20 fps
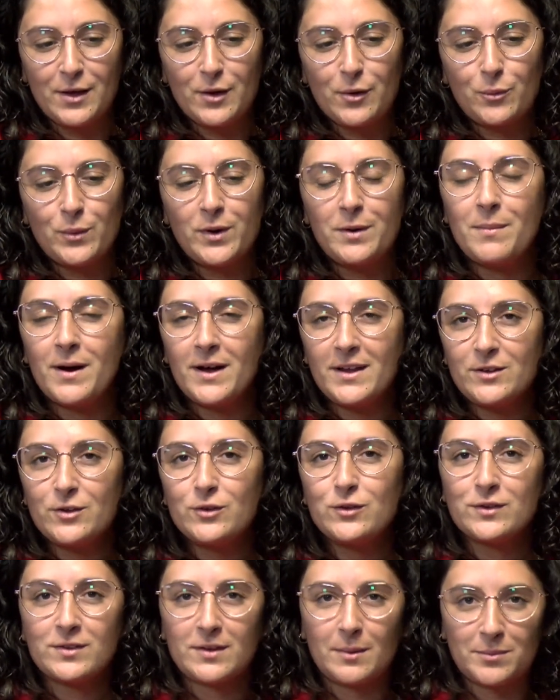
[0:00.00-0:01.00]
We remind you
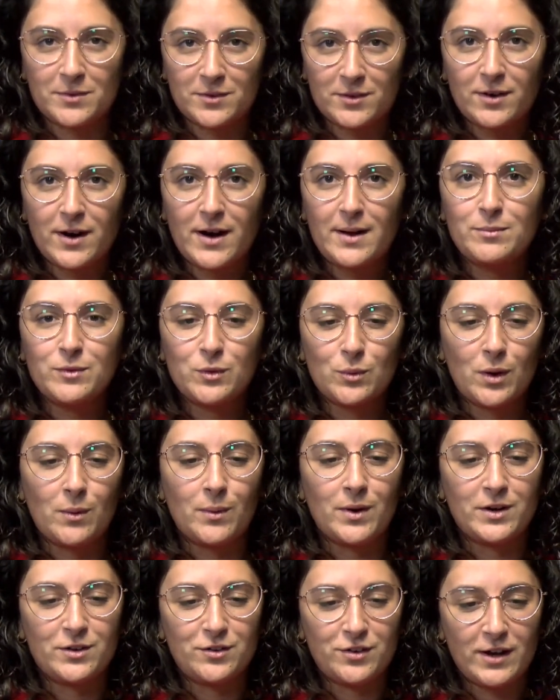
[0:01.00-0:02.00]
to subscribe to
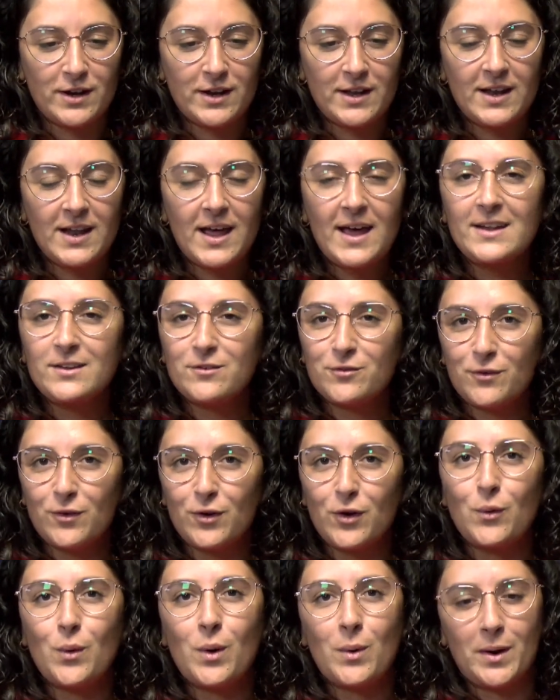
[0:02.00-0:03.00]
our channel and
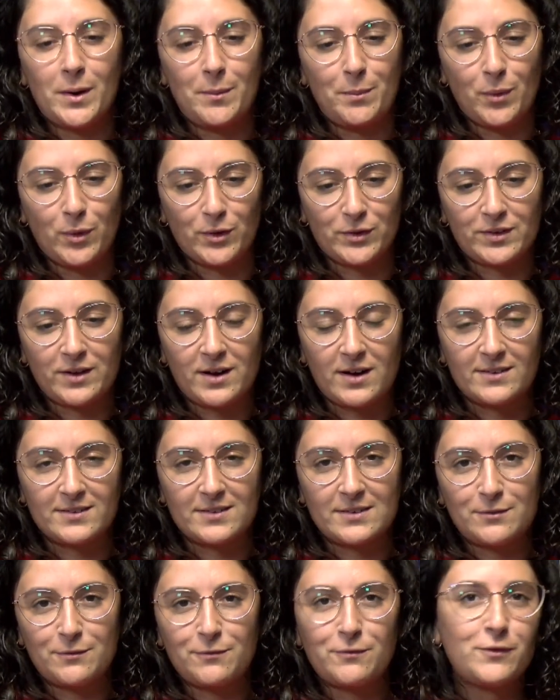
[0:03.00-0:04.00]
follow our
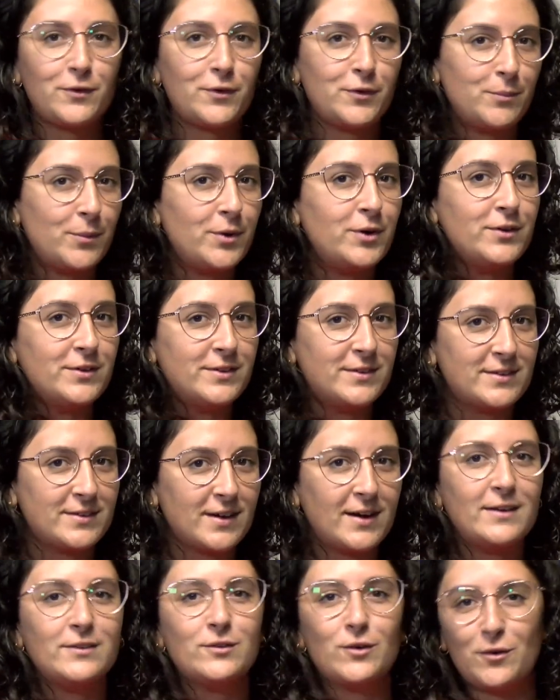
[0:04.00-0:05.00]
podcast for more
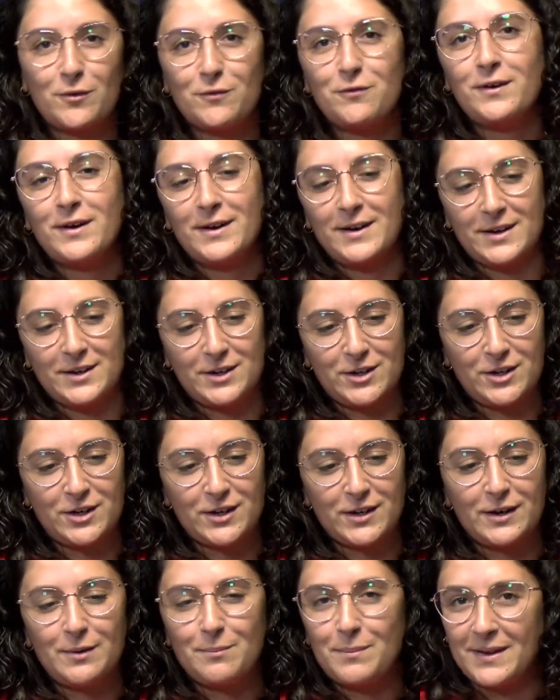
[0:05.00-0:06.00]
insight on
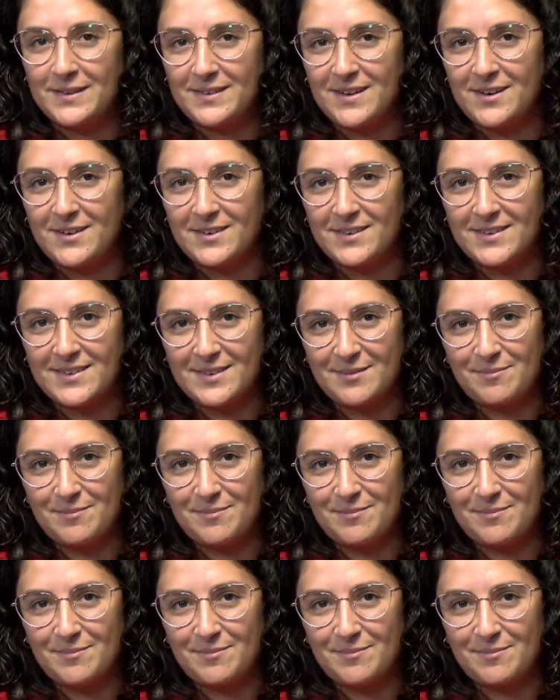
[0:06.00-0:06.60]
financial matters.